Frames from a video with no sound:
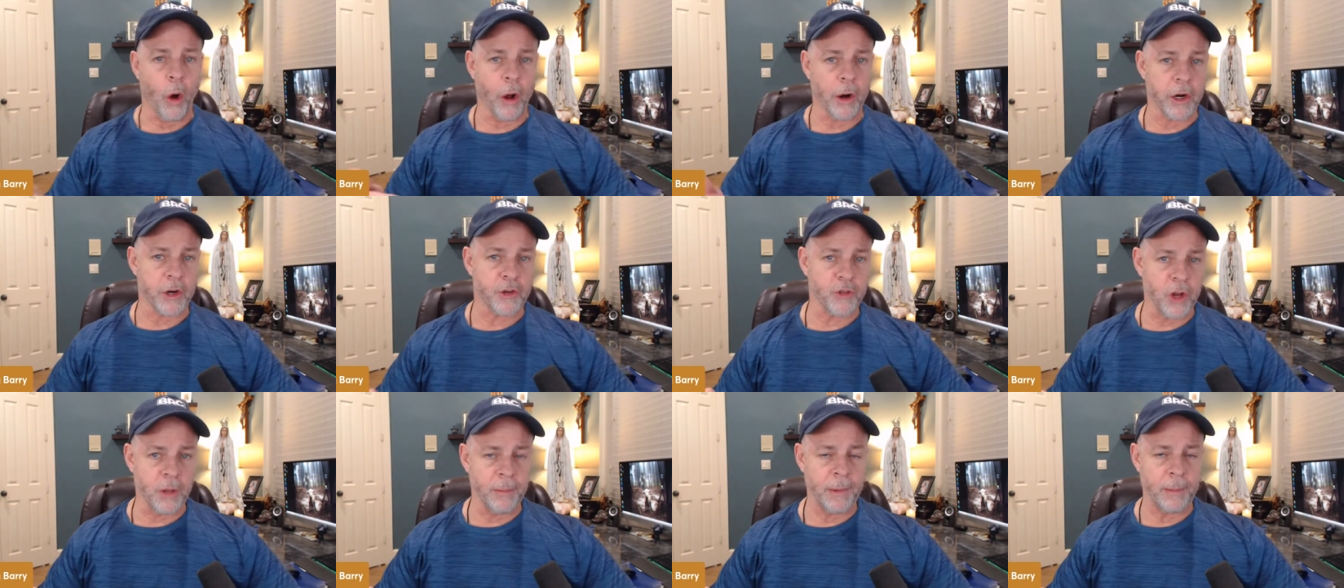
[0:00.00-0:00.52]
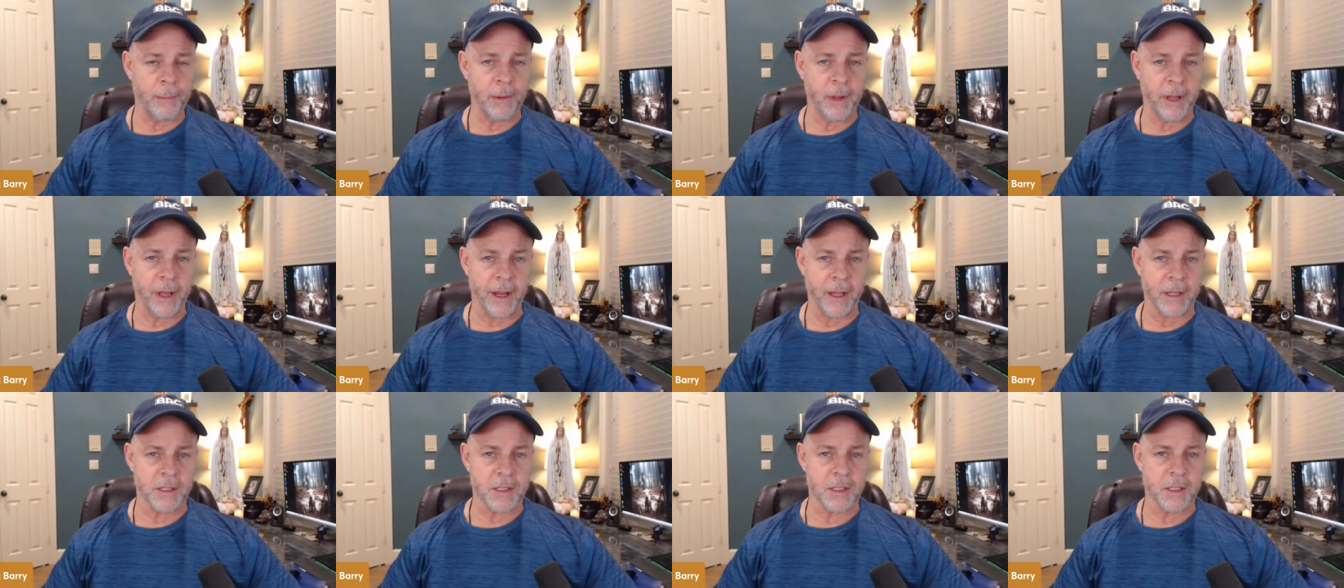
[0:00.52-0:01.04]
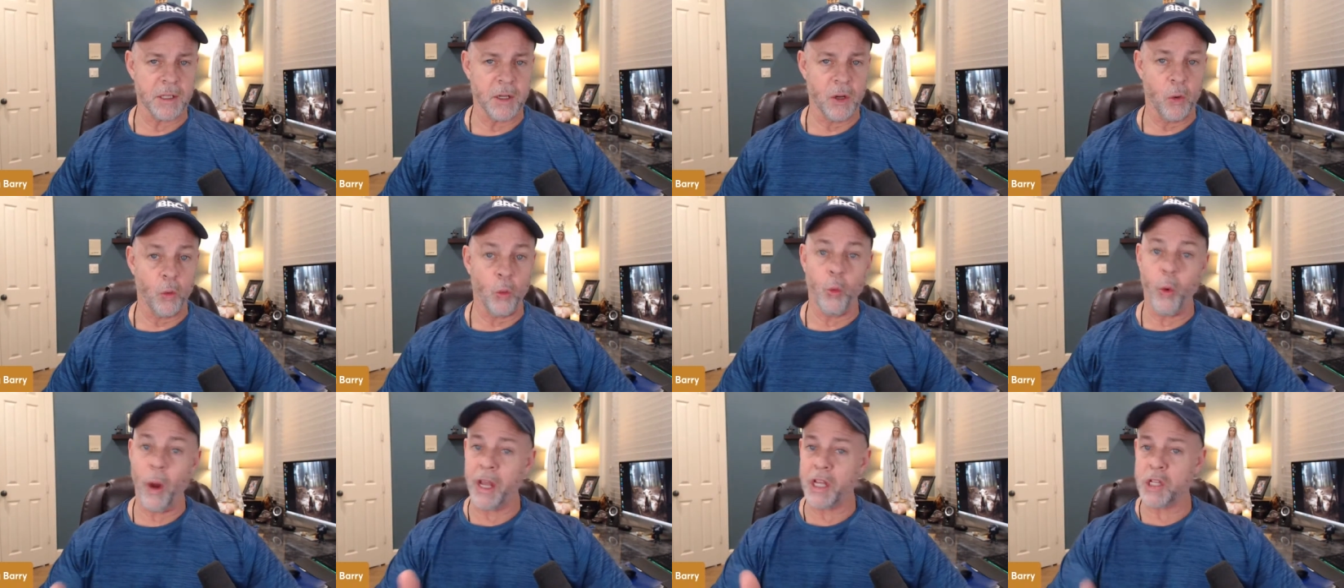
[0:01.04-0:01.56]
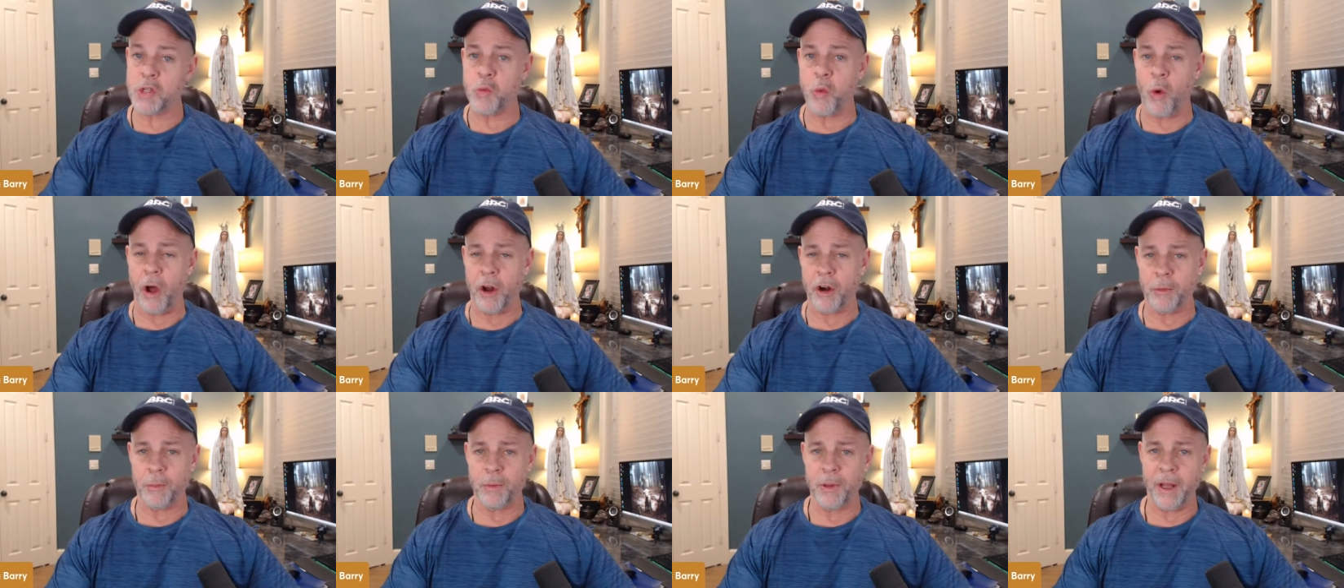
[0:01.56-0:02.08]
treatment plants,
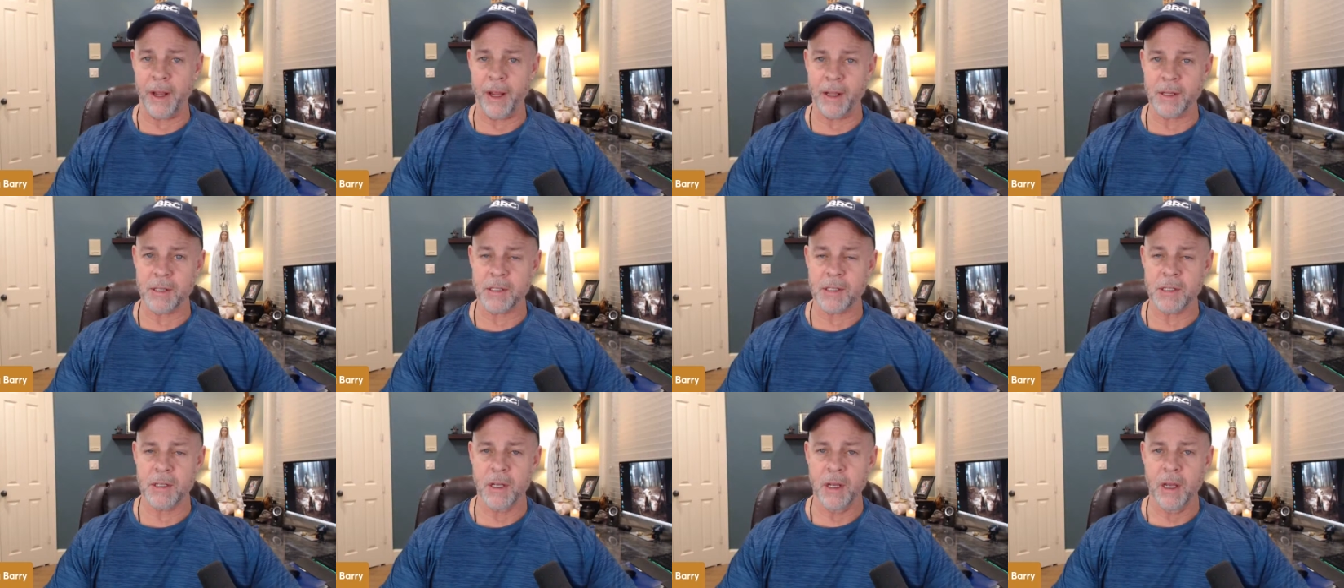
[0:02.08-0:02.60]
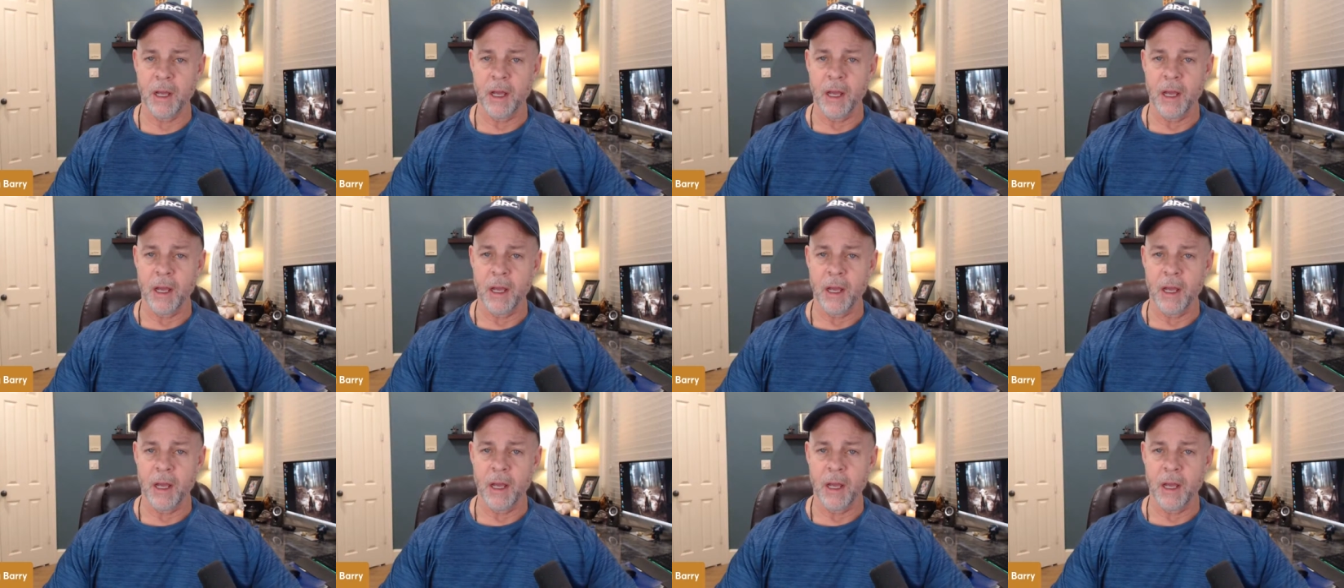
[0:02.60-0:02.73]
wastewater plants,